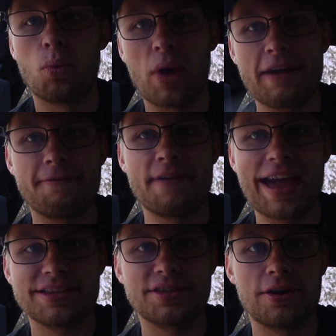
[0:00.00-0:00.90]
way
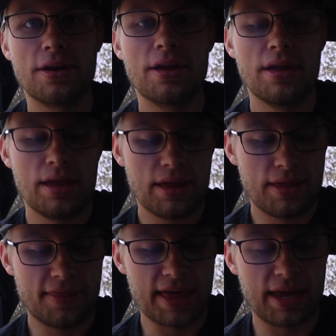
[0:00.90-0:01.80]
faster
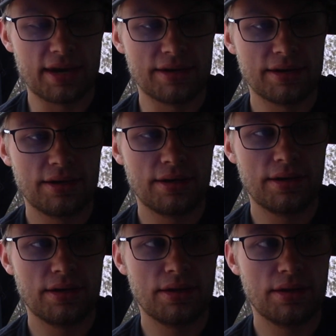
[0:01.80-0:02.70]
than
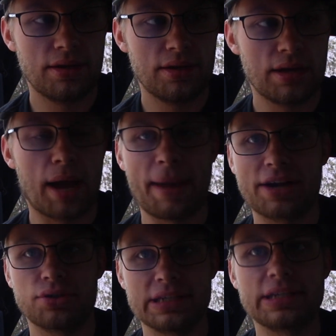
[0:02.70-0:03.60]
I'm
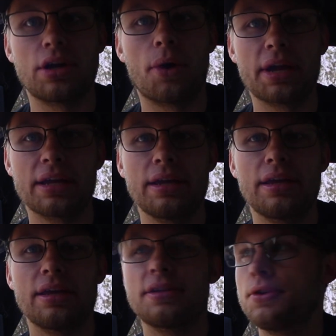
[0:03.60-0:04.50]
actually going
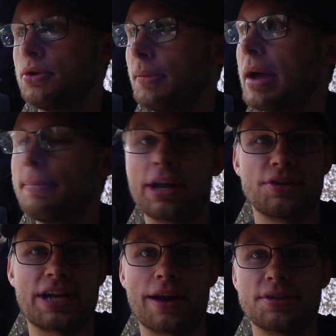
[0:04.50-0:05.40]
due to my
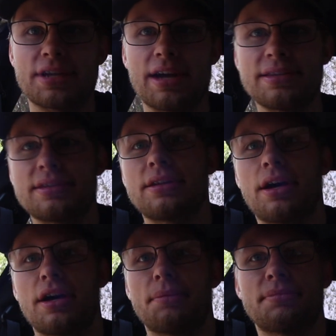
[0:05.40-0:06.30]
bigger tire size.
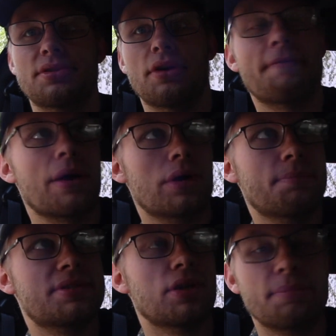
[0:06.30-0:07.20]
So if I were
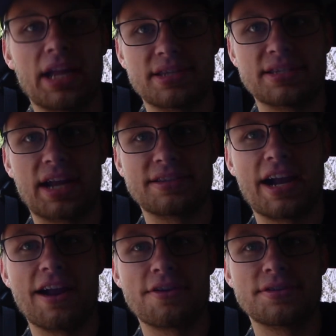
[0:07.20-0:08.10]
to still be on stock
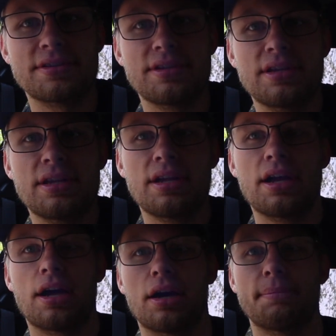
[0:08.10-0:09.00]
tires,
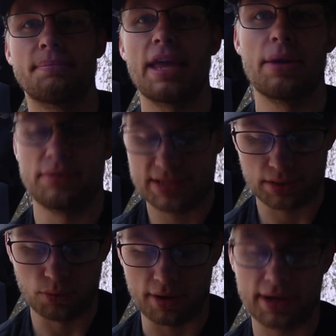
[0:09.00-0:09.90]
it would
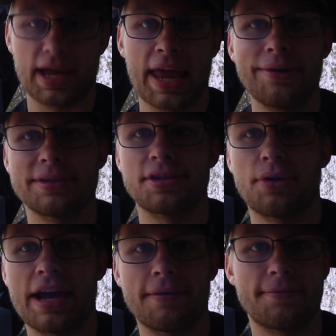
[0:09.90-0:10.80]
still work. And
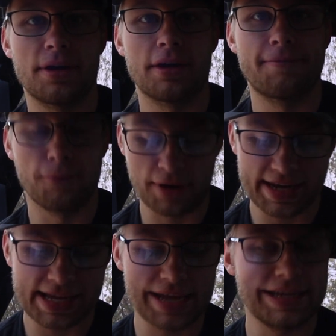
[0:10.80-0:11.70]
also I have
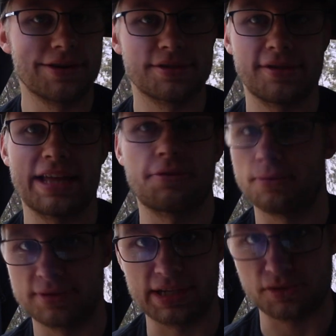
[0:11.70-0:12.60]
488 gear, so that
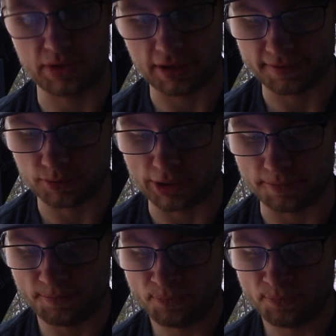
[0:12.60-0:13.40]
throws things way off as well.